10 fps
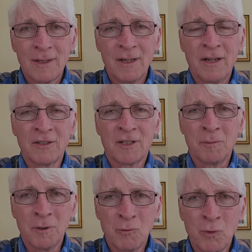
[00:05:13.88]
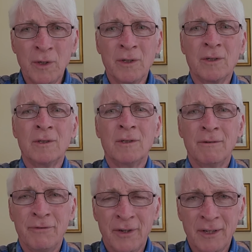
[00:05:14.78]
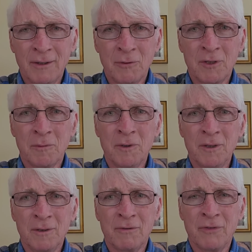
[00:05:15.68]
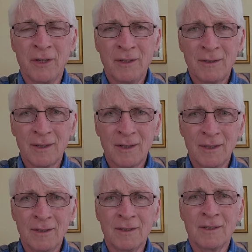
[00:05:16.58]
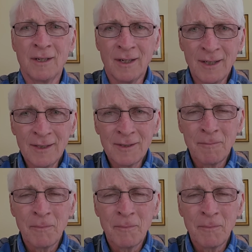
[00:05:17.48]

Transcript: It has to be real faith, which means faith in God,